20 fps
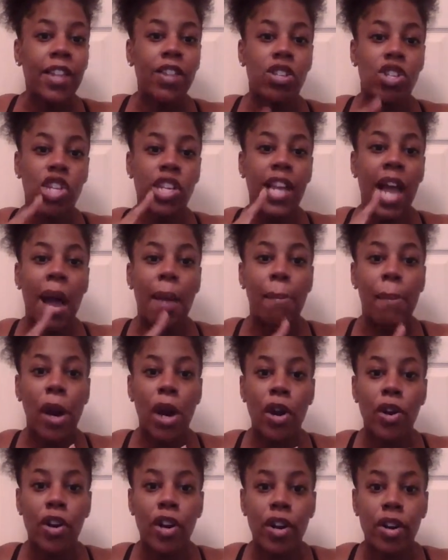Either she got
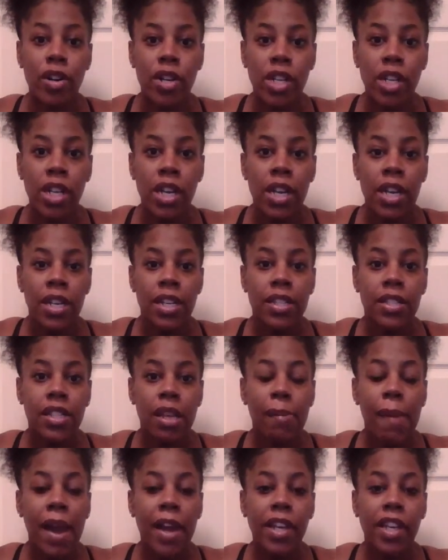murdered,
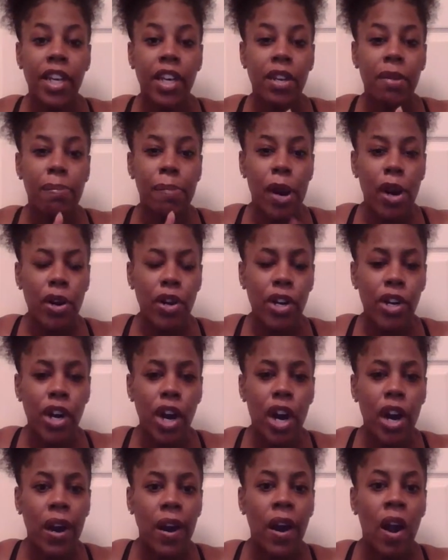somebody could have murdered
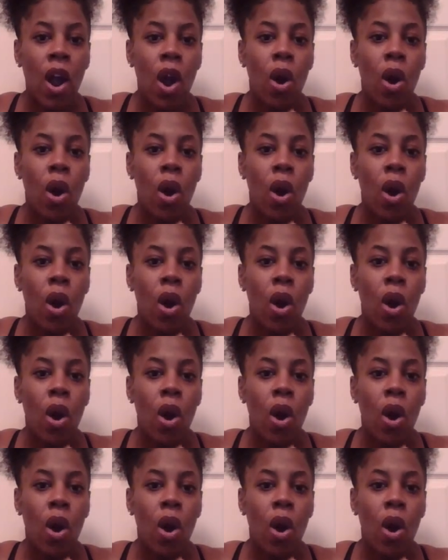her,